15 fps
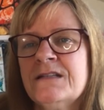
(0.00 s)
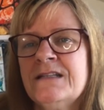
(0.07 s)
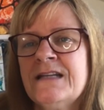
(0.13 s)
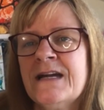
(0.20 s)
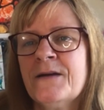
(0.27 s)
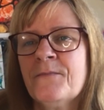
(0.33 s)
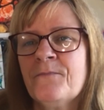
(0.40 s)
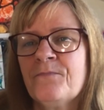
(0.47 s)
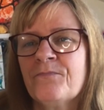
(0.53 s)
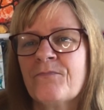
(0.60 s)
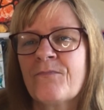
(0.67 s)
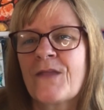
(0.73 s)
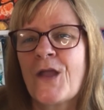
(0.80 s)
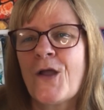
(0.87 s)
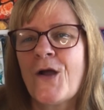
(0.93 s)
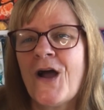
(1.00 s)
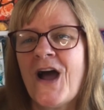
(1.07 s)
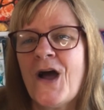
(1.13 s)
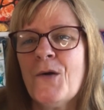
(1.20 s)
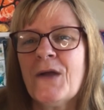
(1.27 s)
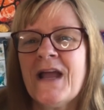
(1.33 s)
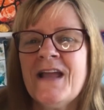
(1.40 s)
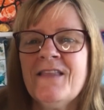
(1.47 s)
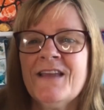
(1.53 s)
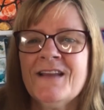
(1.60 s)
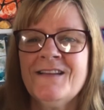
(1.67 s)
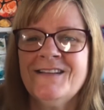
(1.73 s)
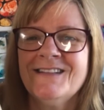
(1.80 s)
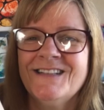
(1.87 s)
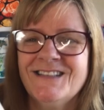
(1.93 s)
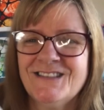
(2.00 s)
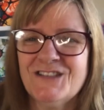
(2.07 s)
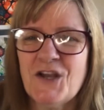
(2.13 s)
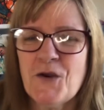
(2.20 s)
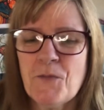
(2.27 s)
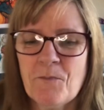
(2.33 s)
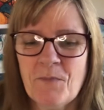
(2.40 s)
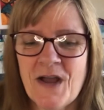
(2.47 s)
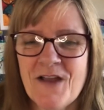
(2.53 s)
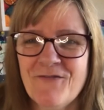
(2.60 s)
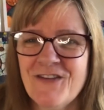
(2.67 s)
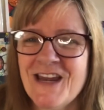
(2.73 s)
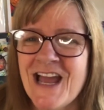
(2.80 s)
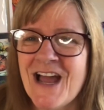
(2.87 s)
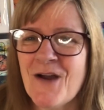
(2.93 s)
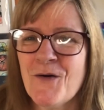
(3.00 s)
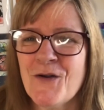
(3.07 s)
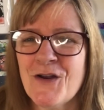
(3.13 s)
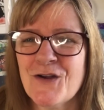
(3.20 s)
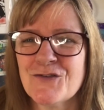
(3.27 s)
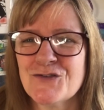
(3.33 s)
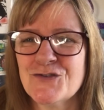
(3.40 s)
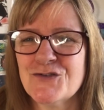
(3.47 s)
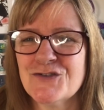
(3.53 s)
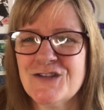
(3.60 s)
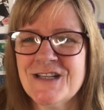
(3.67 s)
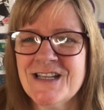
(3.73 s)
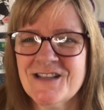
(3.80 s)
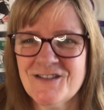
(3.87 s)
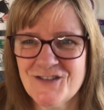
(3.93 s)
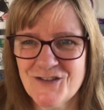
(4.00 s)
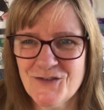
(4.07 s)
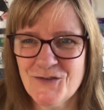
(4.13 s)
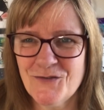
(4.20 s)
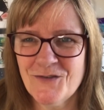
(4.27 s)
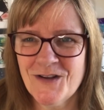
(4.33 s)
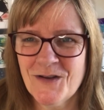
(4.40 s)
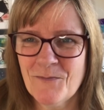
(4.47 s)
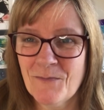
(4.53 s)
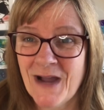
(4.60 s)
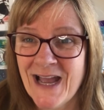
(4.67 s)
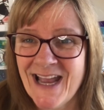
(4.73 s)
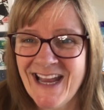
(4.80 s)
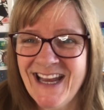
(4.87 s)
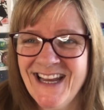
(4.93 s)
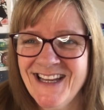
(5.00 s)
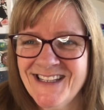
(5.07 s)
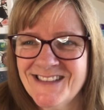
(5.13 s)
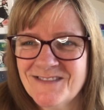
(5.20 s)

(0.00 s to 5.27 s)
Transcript: Yeah. Okay then, so bye for now, and I'll talk to you again soon. Bye.